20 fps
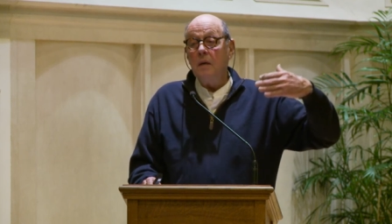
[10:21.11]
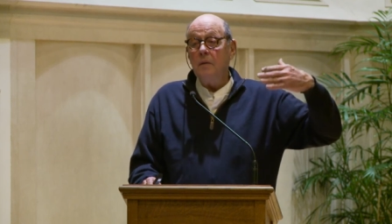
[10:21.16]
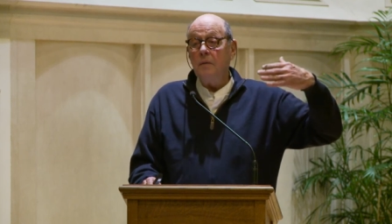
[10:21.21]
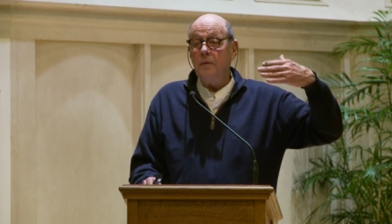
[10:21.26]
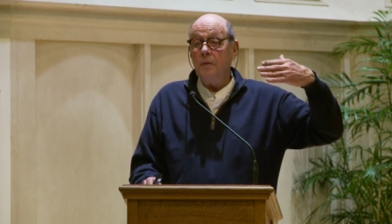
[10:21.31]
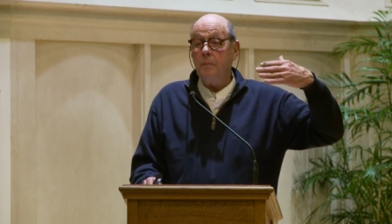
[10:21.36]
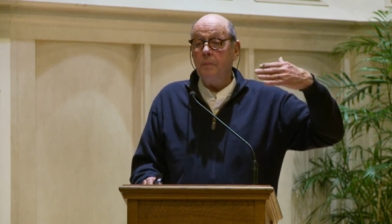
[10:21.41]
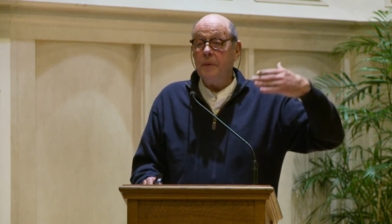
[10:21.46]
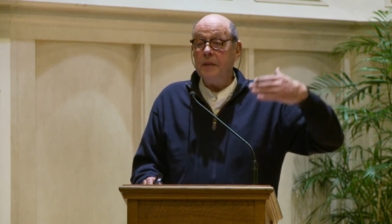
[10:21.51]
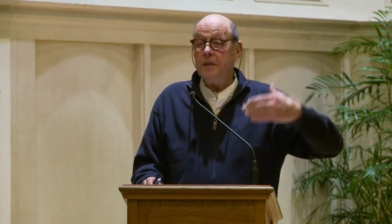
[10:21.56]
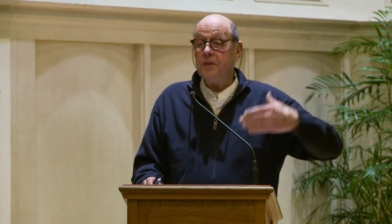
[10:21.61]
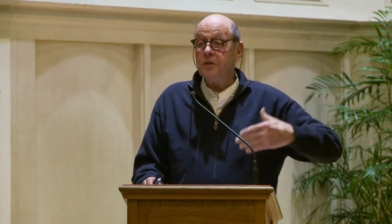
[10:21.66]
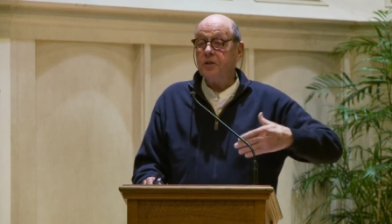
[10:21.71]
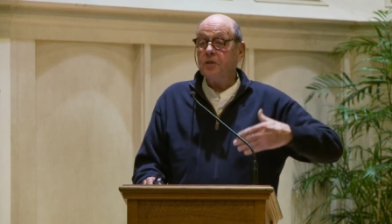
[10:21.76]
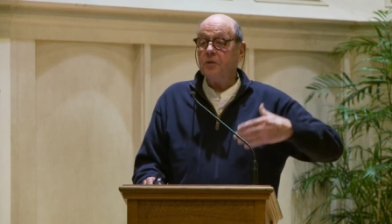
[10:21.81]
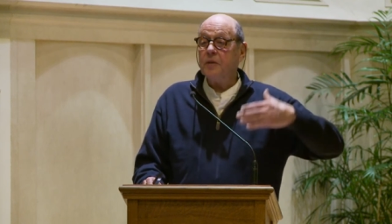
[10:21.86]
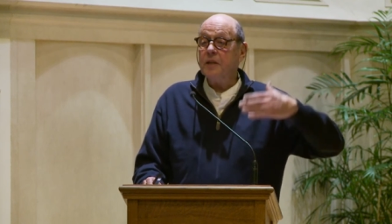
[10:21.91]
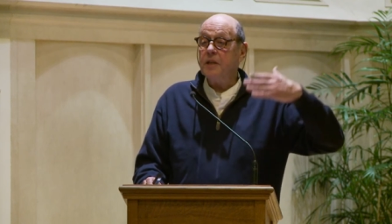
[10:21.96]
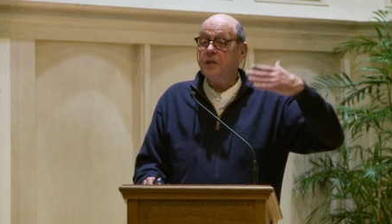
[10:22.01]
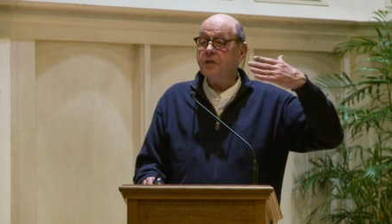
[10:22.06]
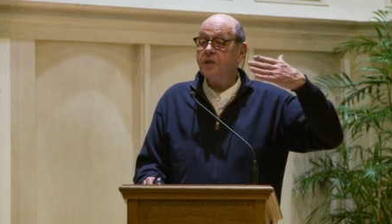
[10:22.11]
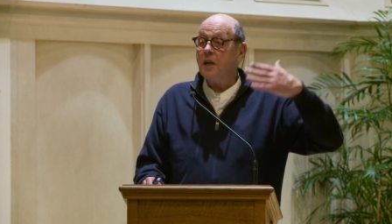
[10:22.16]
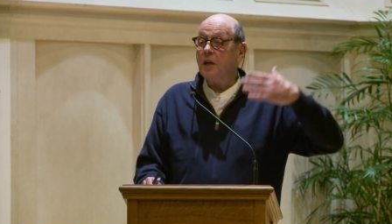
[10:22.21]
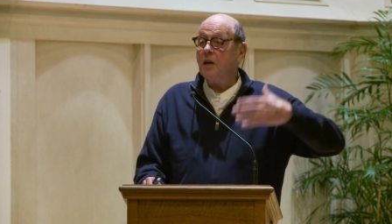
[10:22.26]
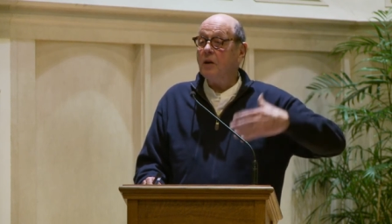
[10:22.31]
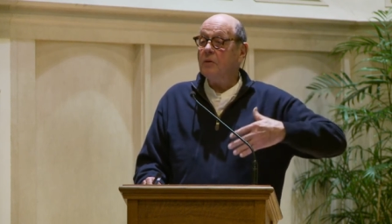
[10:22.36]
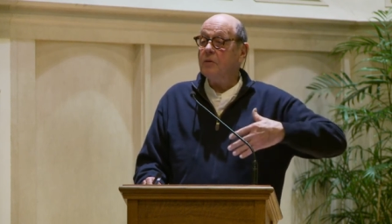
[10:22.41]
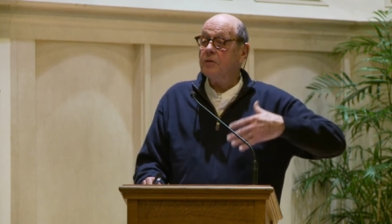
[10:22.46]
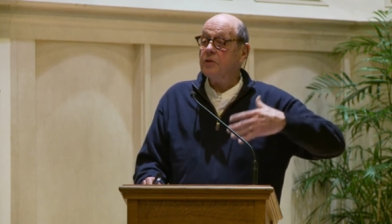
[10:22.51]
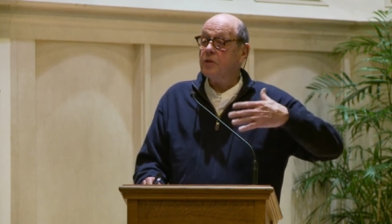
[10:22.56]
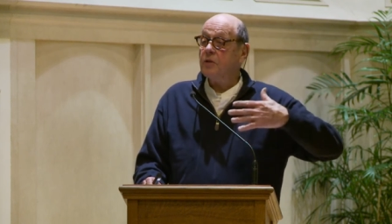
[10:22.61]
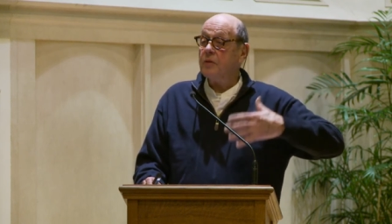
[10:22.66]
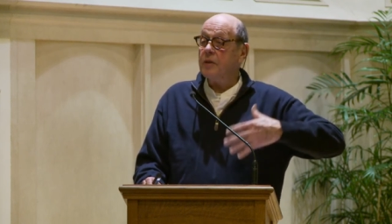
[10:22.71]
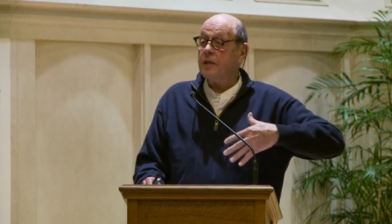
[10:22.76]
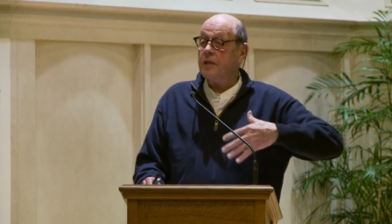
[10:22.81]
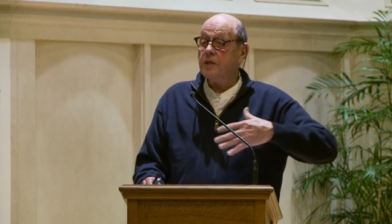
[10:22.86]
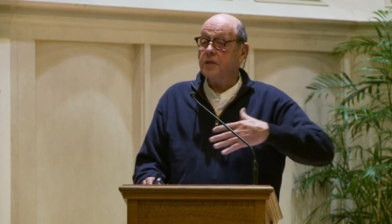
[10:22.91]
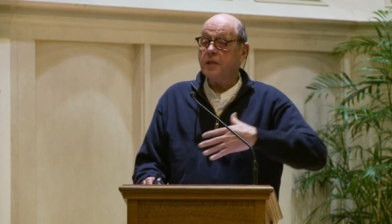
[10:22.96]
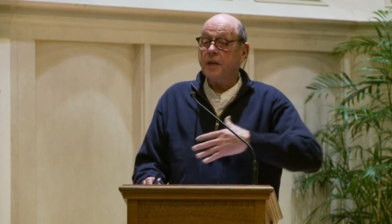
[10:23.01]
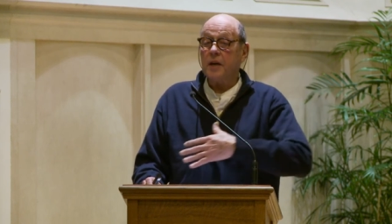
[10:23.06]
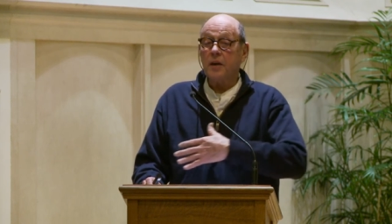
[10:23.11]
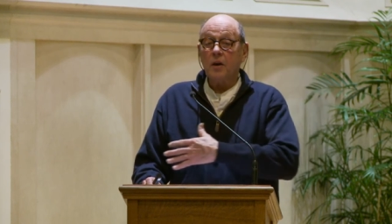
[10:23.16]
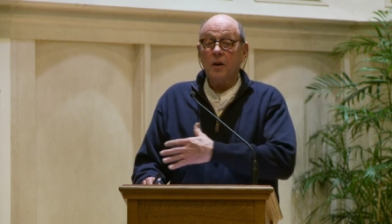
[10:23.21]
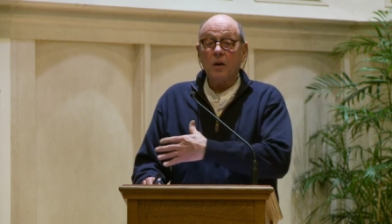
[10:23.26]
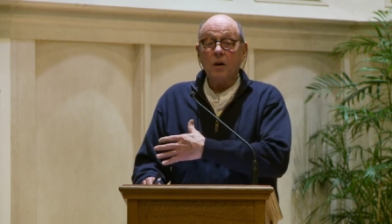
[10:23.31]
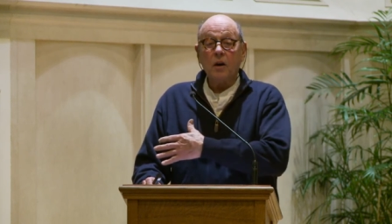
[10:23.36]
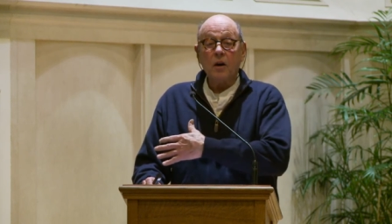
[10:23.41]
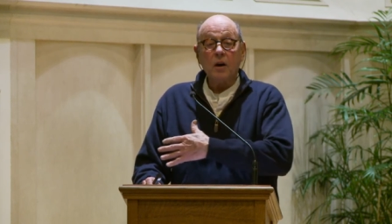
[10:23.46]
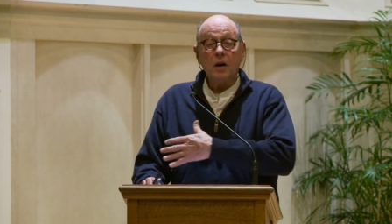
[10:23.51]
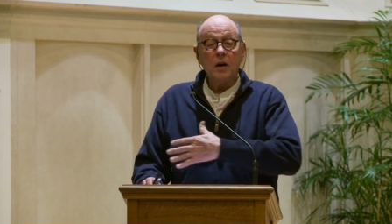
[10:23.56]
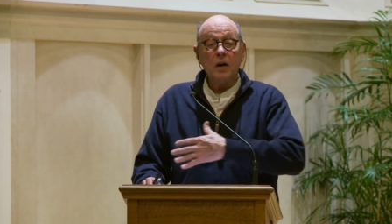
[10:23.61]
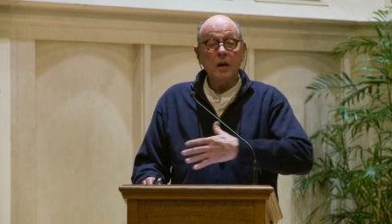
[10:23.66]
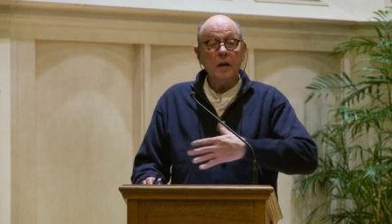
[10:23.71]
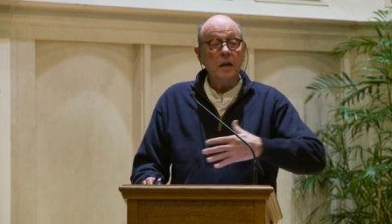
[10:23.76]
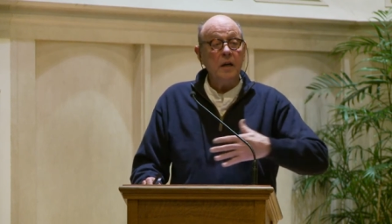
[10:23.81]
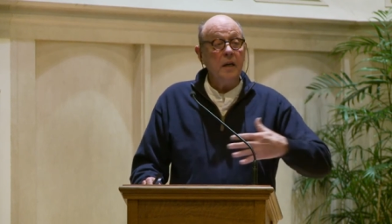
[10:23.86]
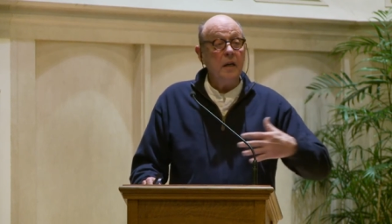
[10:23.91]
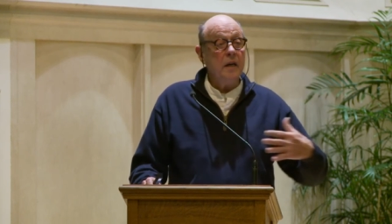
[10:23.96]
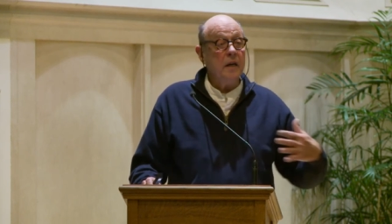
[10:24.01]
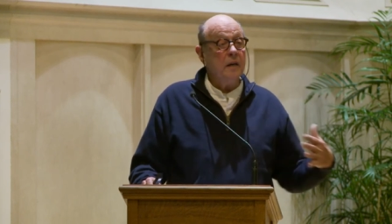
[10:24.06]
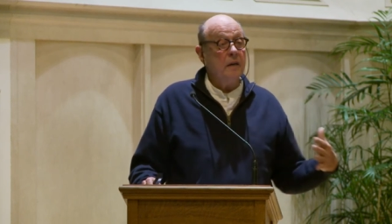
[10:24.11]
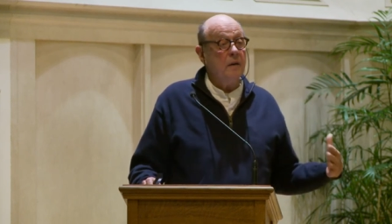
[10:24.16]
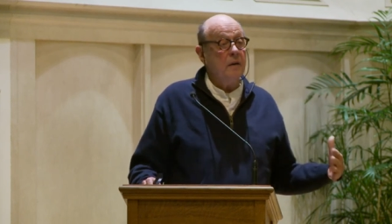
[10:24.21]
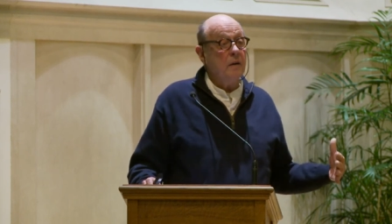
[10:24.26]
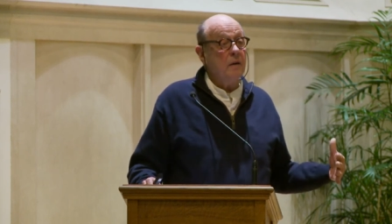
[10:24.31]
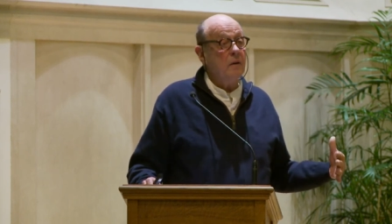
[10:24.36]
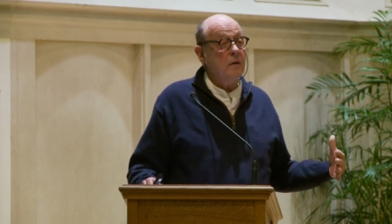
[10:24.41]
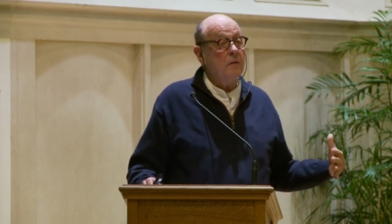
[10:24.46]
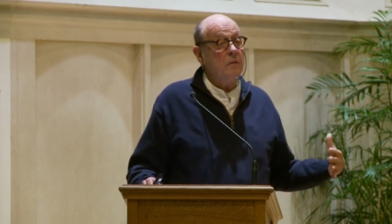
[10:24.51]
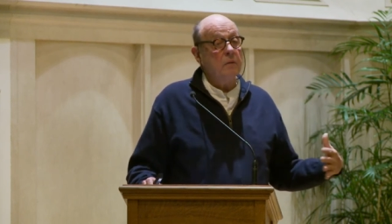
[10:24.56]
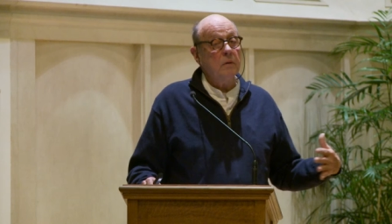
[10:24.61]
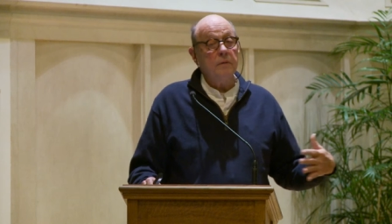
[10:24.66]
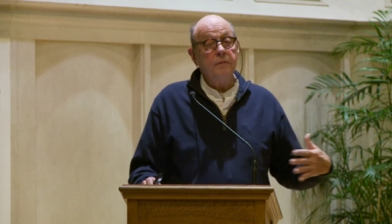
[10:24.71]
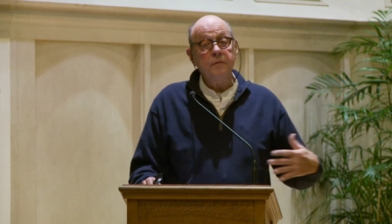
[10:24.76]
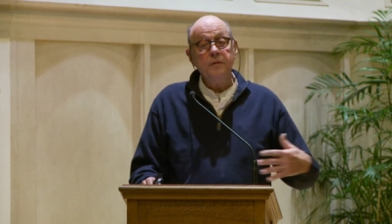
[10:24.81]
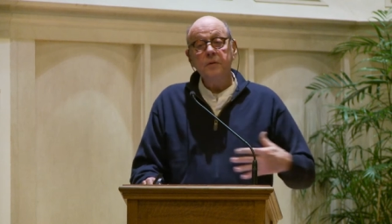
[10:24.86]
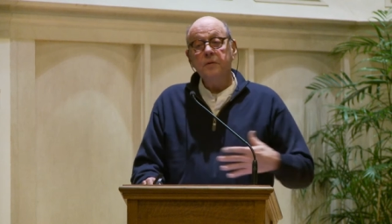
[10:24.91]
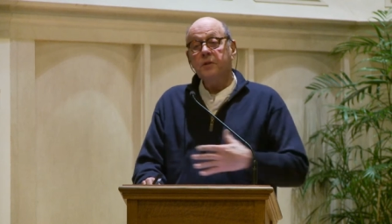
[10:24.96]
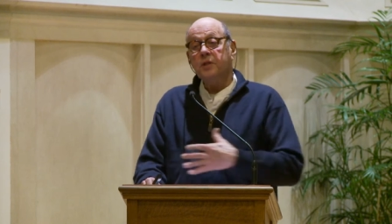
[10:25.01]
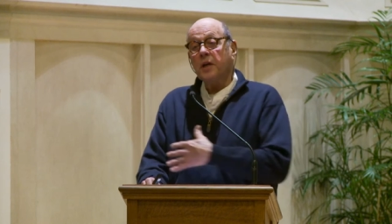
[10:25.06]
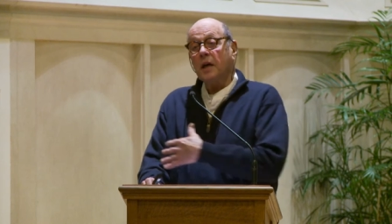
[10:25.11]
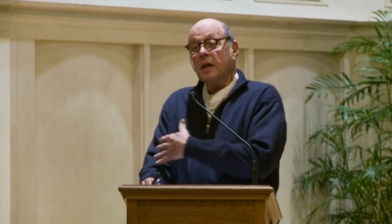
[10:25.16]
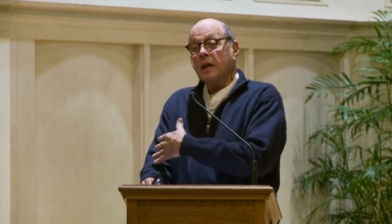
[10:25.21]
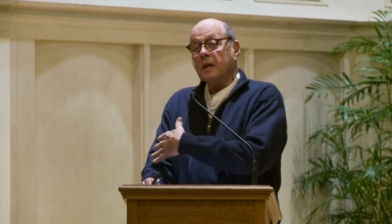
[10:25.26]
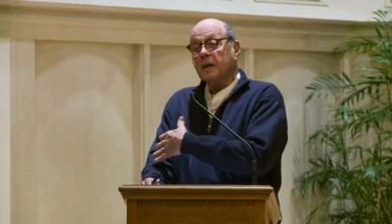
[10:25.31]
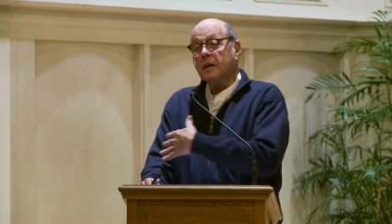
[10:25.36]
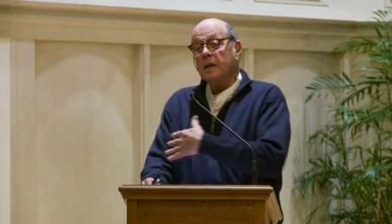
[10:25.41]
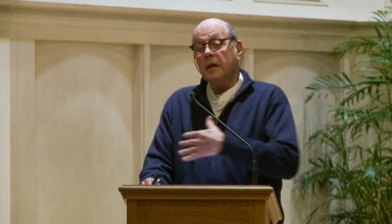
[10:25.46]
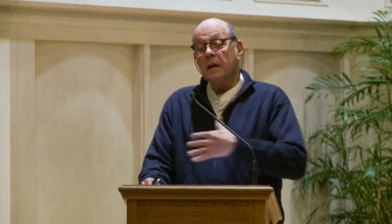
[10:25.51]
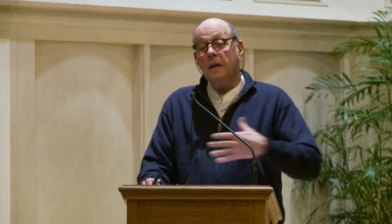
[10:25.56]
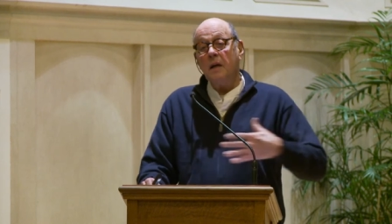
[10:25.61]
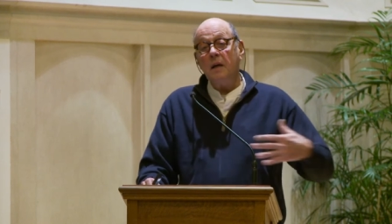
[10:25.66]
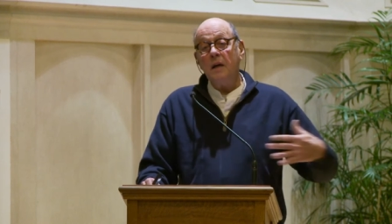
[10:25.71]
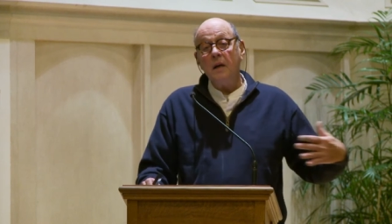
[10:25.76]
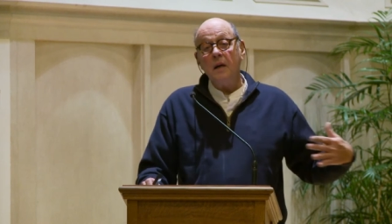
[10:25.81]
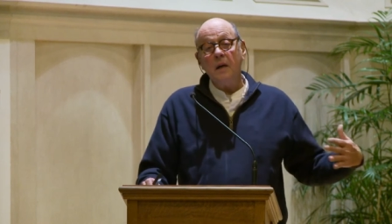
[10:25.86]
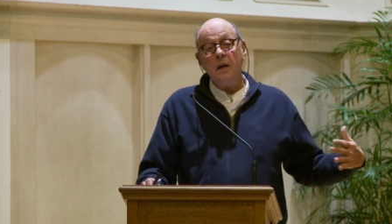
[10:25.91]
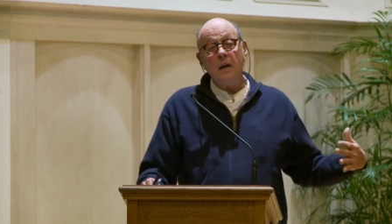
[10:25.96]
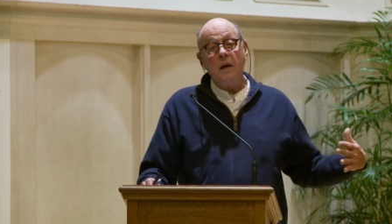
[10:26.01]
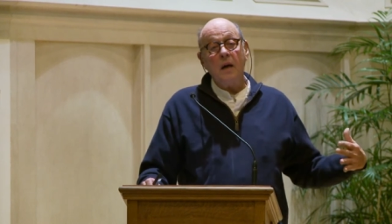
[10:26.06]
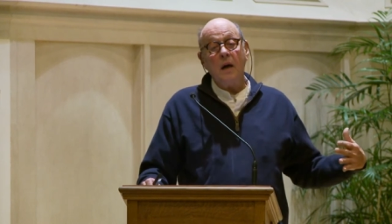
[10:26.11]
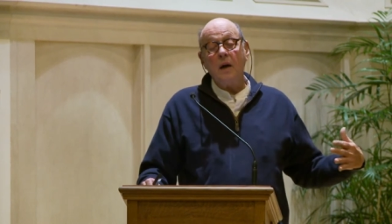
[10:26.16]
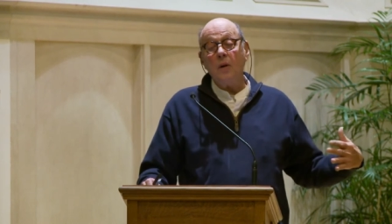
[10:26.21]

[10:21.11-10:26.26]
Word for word: the beech trees and oak trees that are in refugi uh,